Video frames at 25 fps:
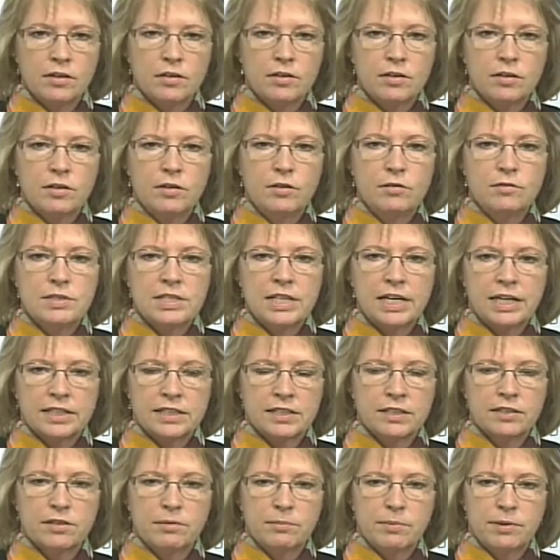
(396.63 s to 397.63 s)
You talked
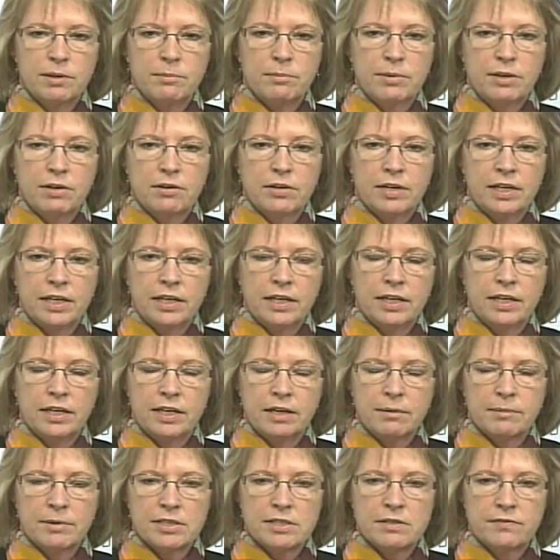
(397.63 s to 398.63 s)
a little bit about
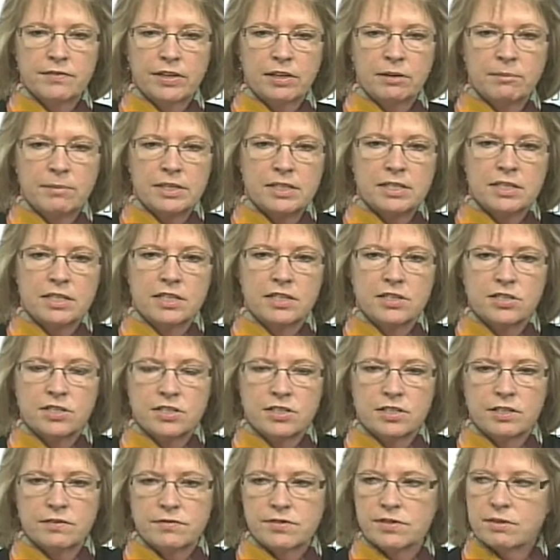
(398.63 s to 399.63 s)
economic development
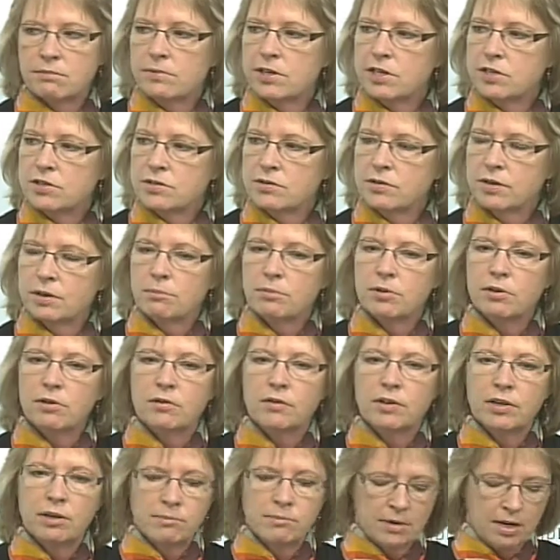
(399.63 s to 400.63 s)
initiatives, the mentoring
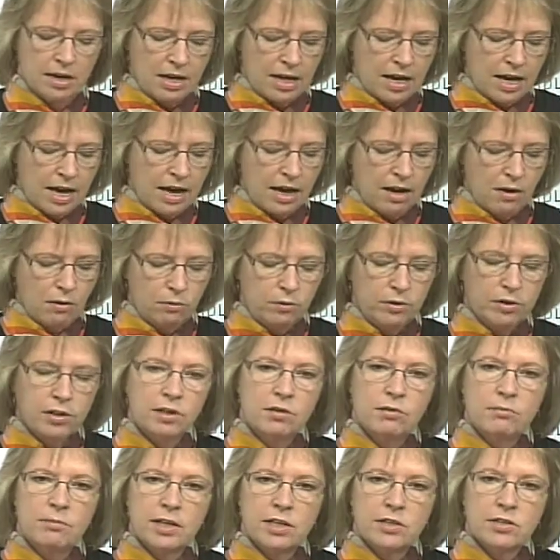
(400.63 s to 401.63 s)
program. How will
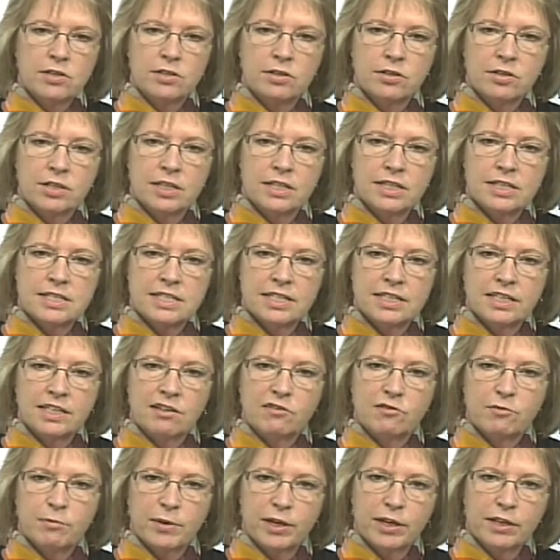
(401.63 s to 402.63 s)
you make sure that the city
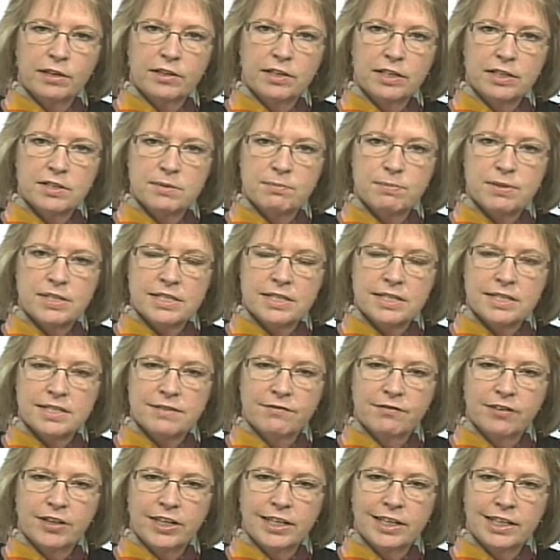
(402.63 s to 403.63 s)
of Brainerd is business
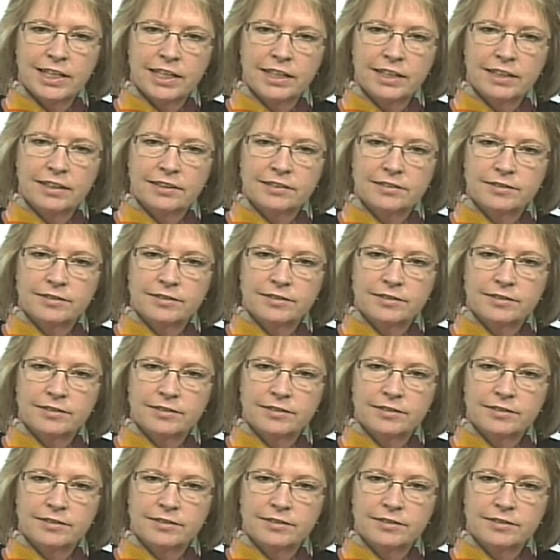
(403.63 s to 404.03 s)
friendly?